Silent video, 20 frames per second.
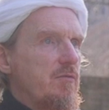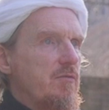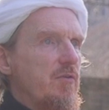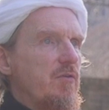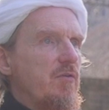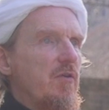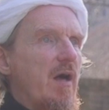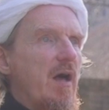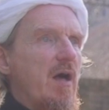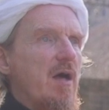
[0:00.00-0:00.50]

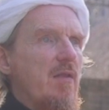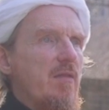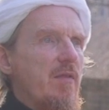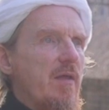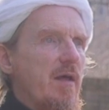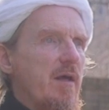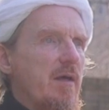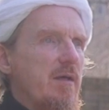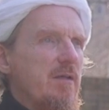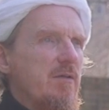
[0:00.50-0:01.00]
desire
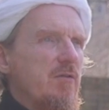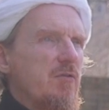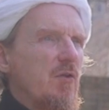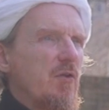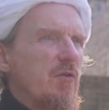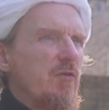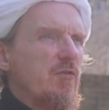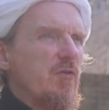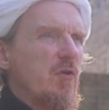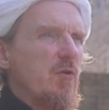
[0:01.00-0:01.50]
there is
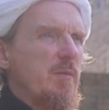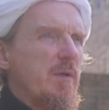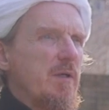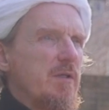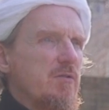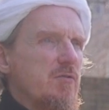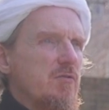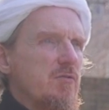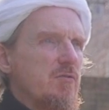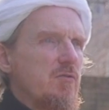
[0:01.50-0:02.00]
not so
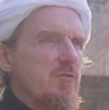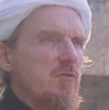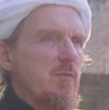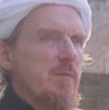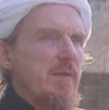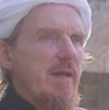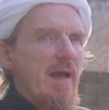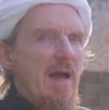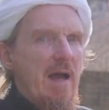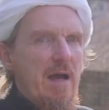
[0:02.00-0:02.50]
much to
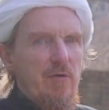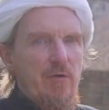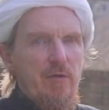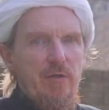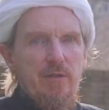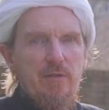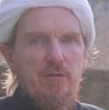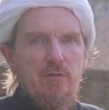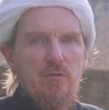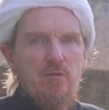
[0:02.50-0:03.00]
be
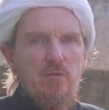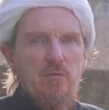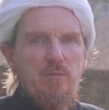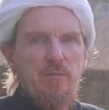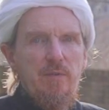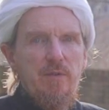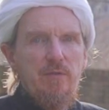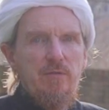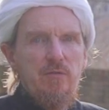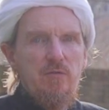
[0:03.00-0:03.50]
arrogant,
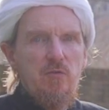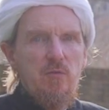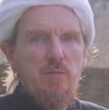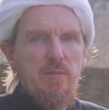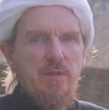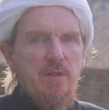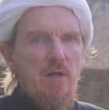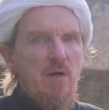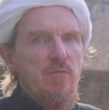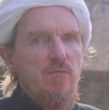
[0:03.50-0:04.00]
but to
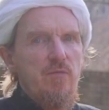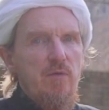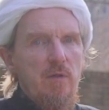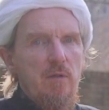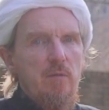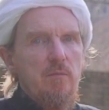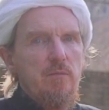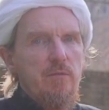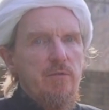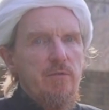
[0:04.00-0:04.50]
be
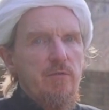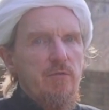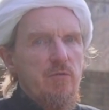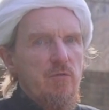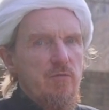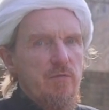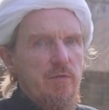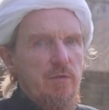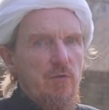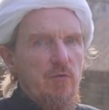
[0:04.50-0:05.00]
affirmed and
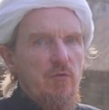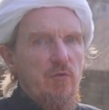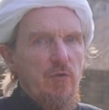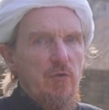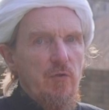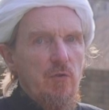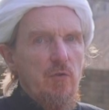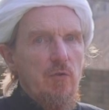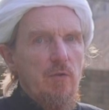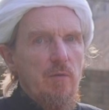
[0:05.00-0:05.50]
to feel
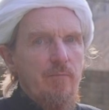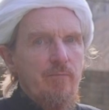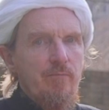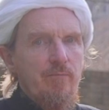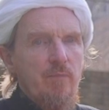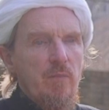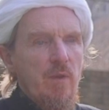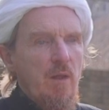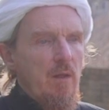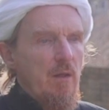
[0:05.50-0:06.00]
secure.
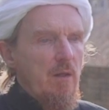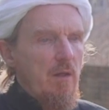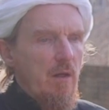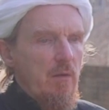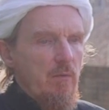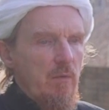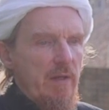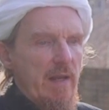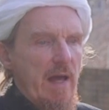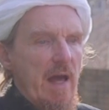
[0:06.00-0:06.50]

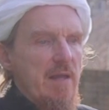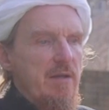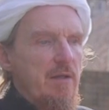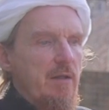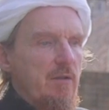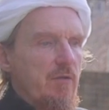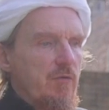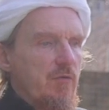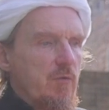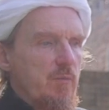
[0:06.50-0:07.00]
And when
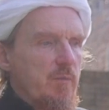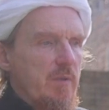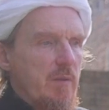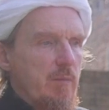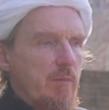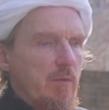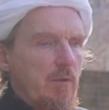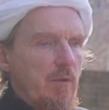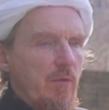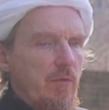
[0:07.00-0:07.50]
adults and
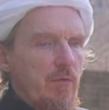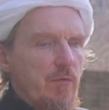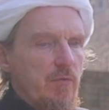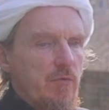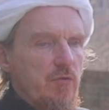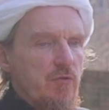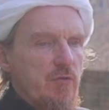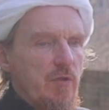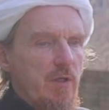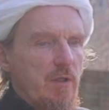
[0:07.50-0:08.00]
people that
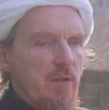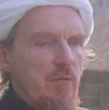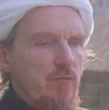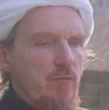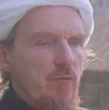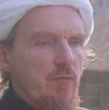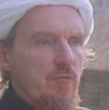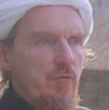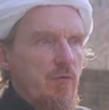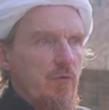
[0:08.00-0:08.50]
the child
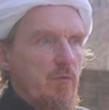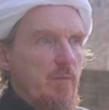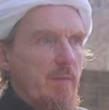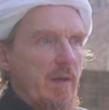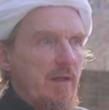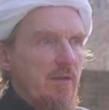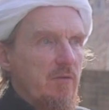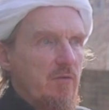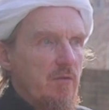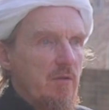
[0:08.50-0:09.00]

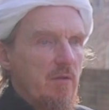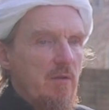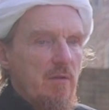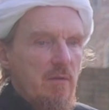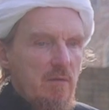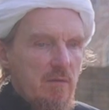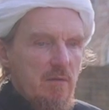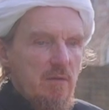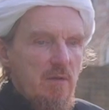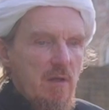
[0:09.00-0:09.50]
respects
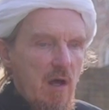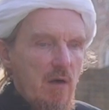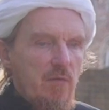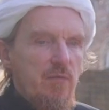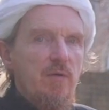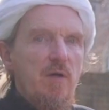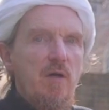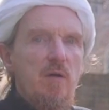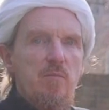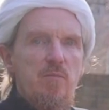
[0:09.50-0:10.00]

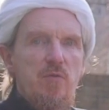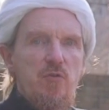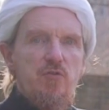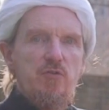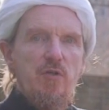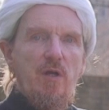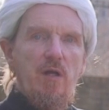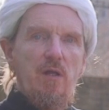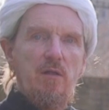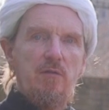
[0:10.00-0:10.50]
affirm the
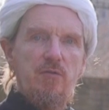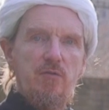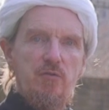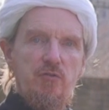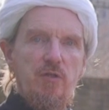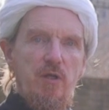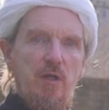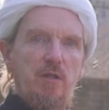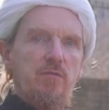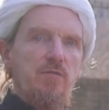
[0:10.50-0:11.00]

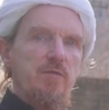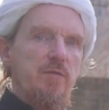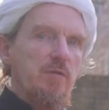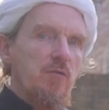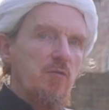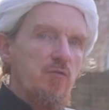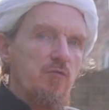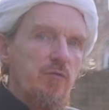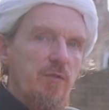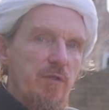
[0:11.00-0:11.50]
child
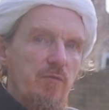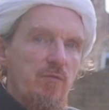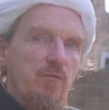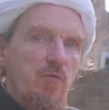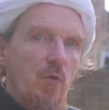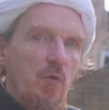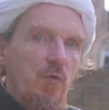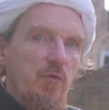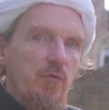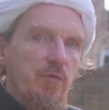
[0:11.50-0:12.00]
feels
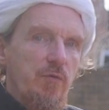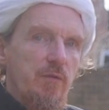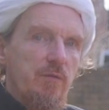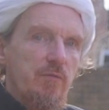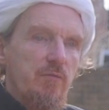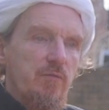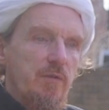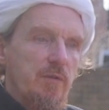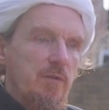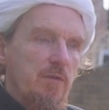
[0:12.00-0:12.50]
reinforced
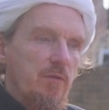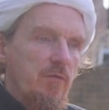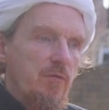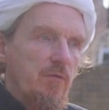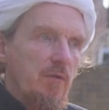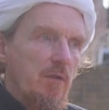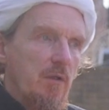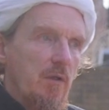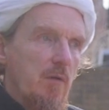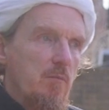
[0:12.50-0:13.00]
and
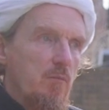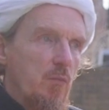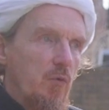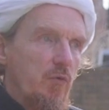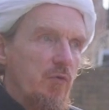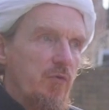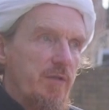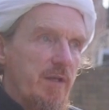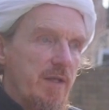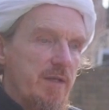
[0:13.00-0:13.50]
feels more
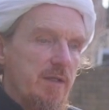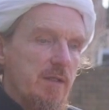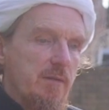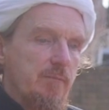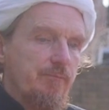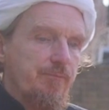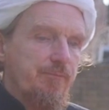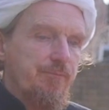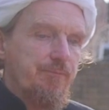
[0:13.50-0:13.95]
steady.